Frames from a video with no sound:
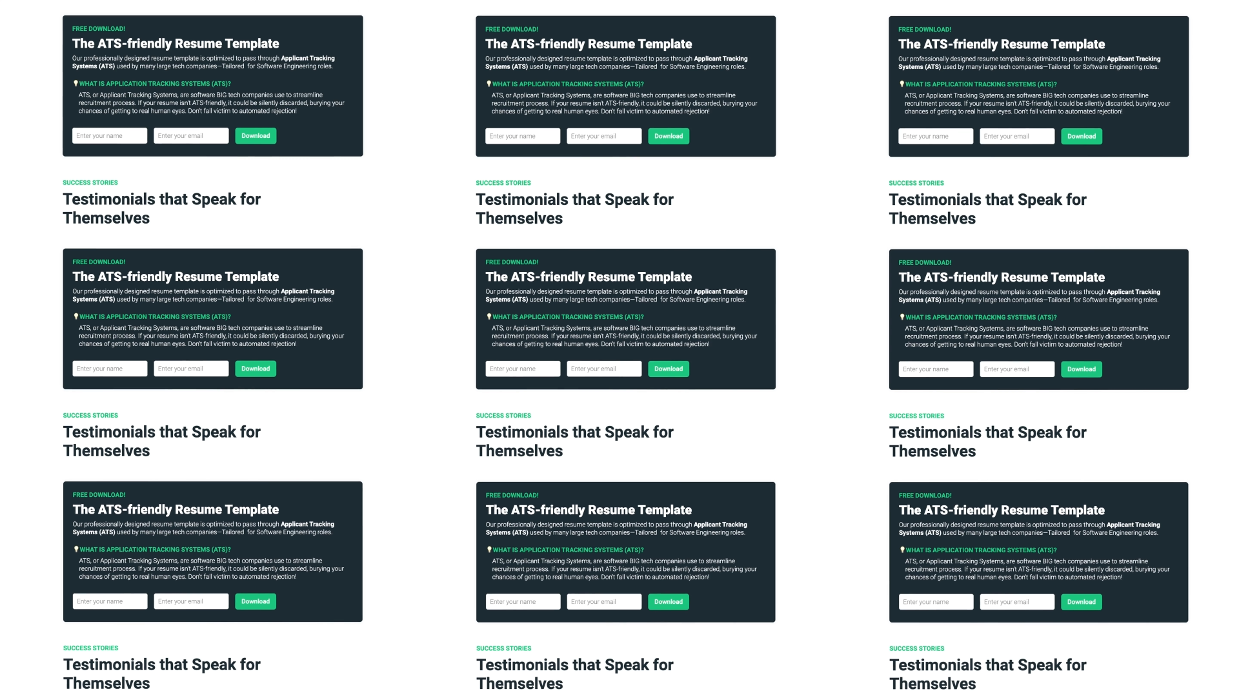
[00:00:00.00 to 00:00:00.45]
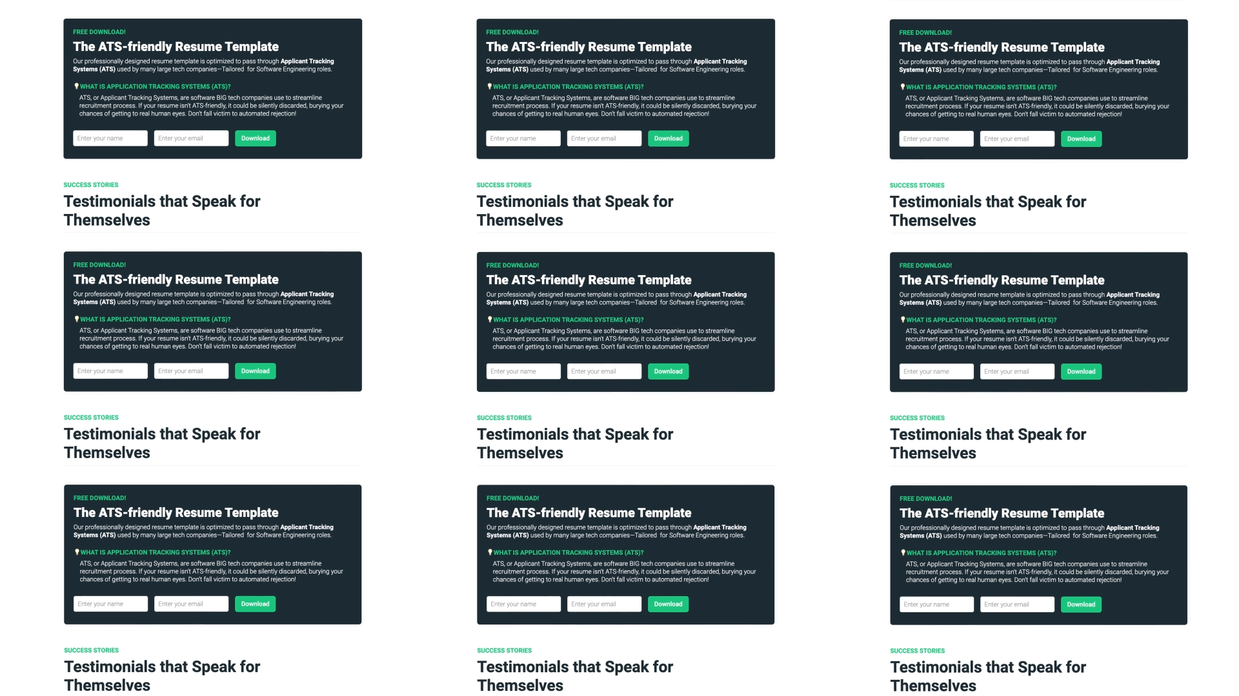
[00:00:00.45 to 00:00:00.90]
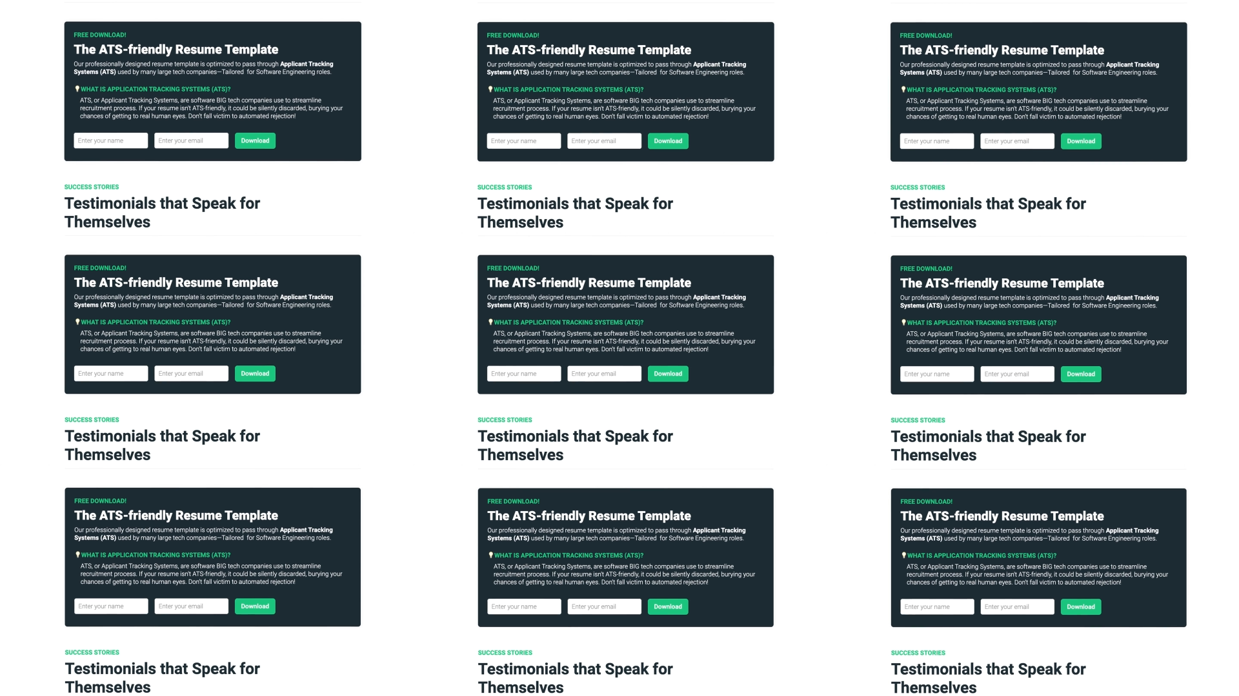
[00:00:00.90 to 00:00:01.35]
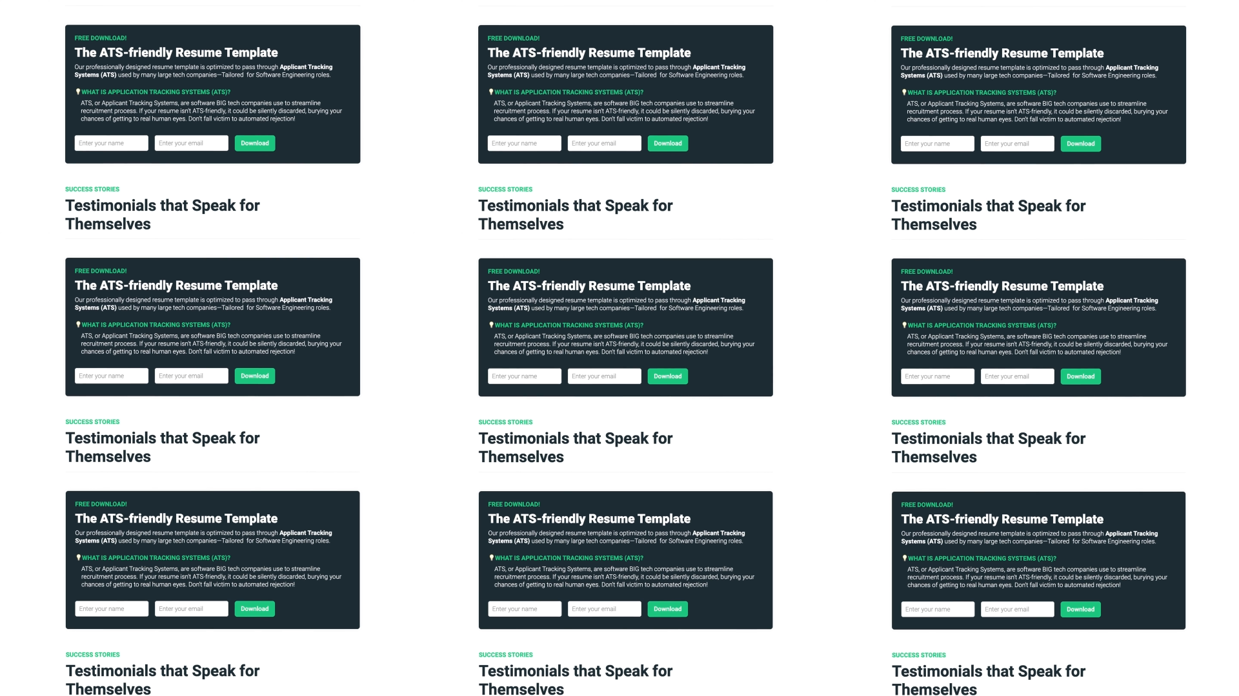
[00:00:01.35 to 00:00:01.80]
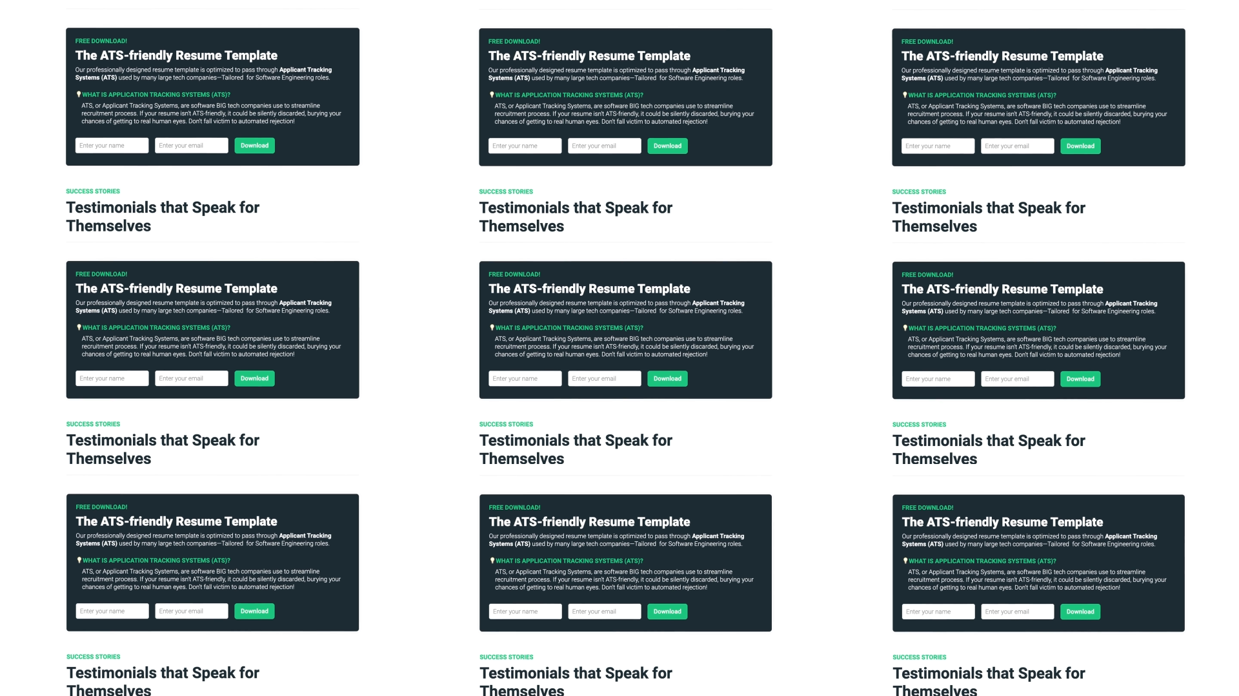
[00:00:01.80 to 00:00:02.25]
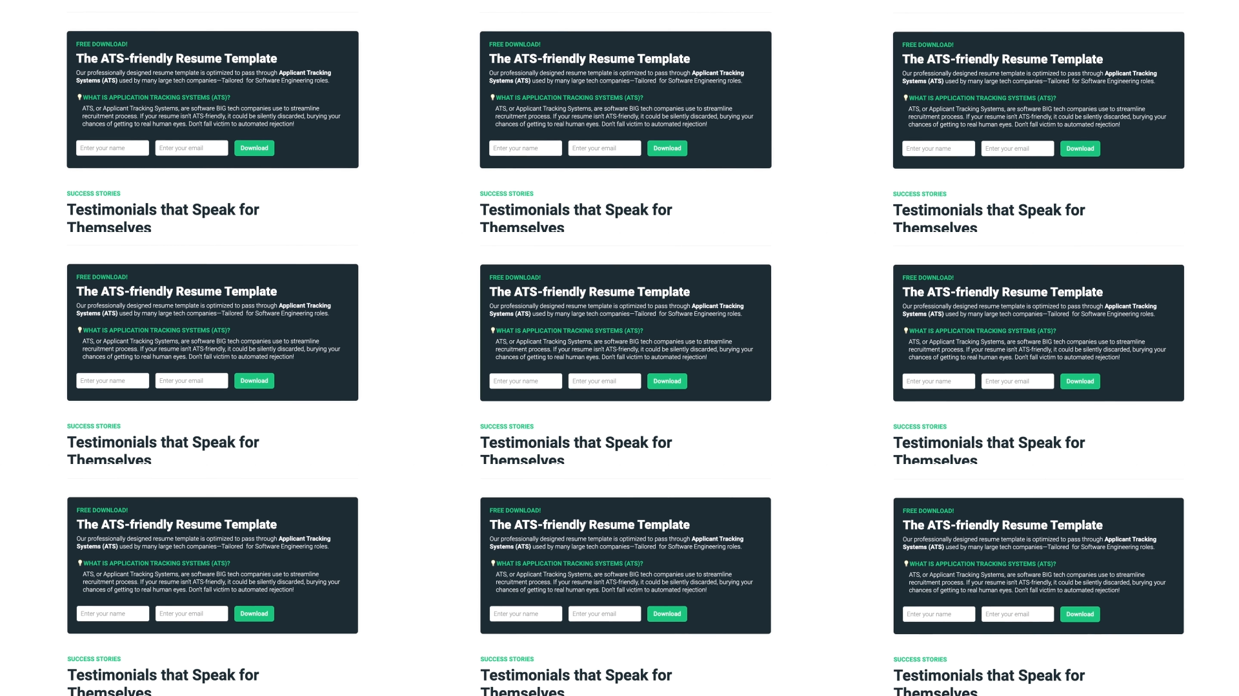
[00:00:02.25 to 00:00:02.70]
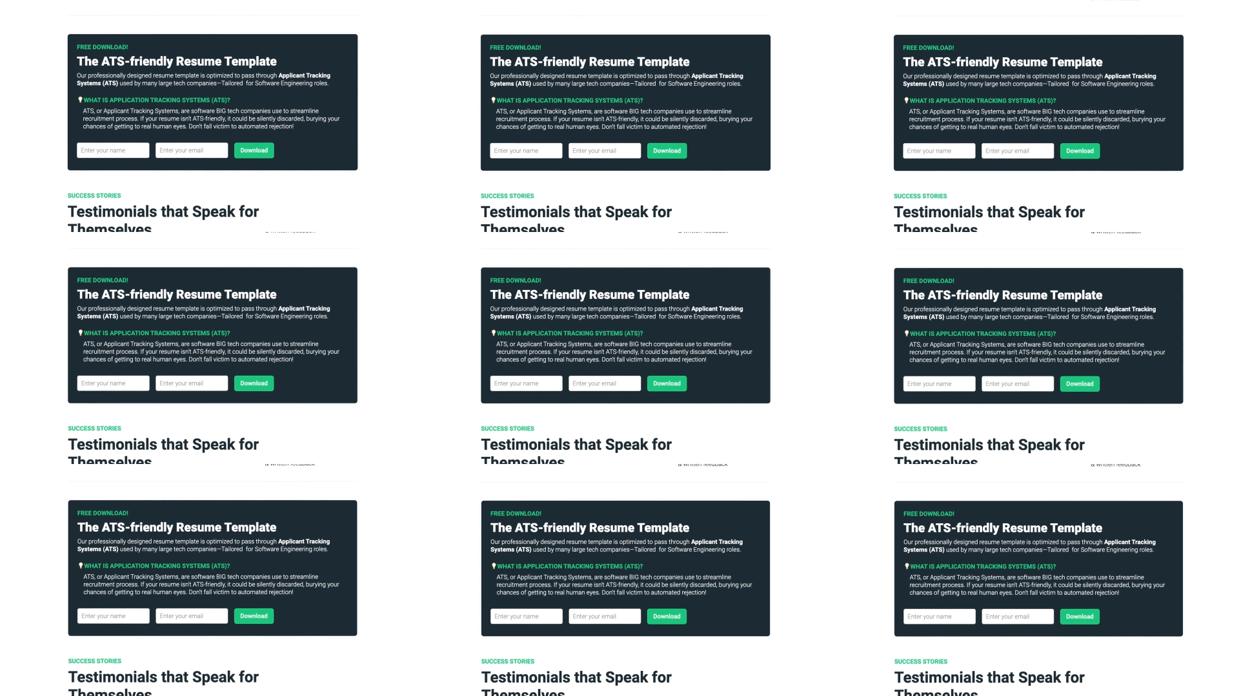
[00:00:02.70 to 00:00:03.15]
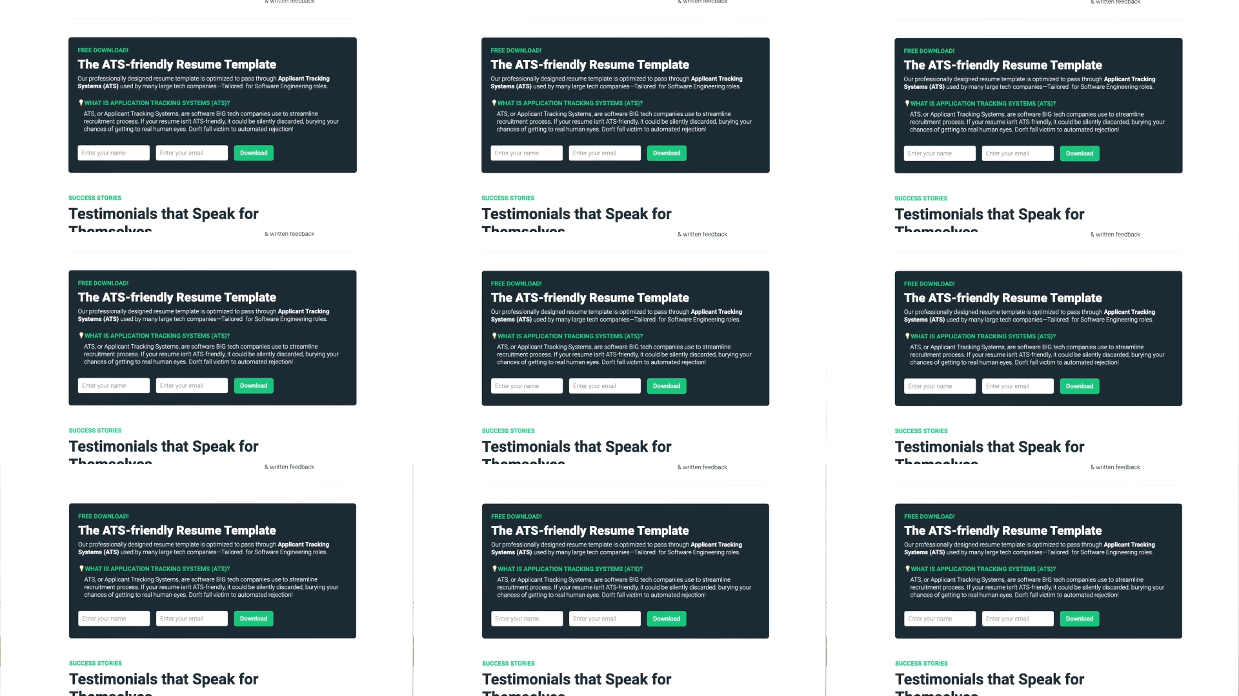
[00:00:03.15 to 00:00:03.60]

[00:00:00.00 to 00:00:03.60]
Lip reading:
[unreadable: no face in view]